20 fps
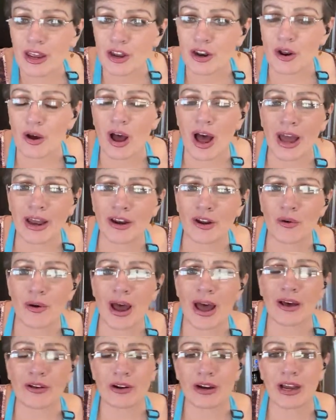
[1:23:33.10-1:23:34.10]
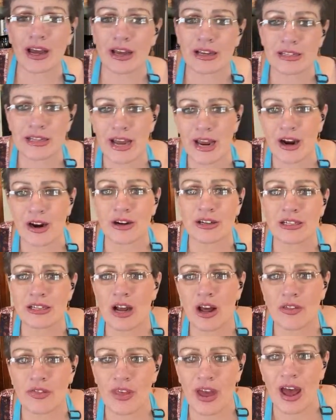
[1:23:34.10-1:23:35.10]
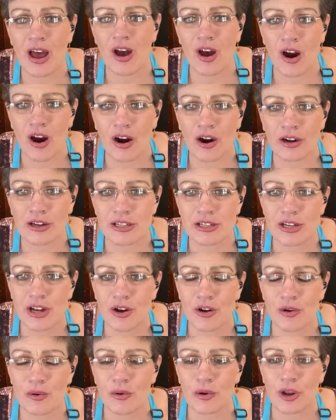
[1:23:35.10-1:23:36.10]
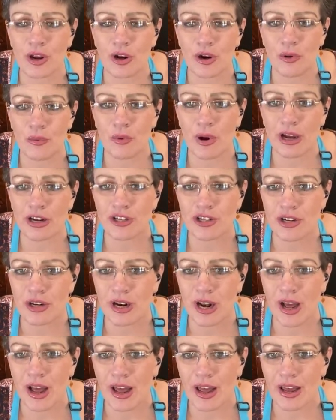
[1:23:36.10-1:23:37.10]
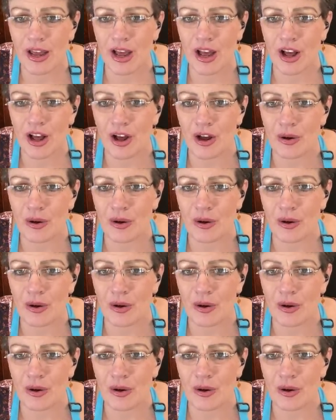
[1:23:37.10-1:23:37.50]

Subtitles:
you know, I know how to cut hair. It's not that hard. So, you know, why should I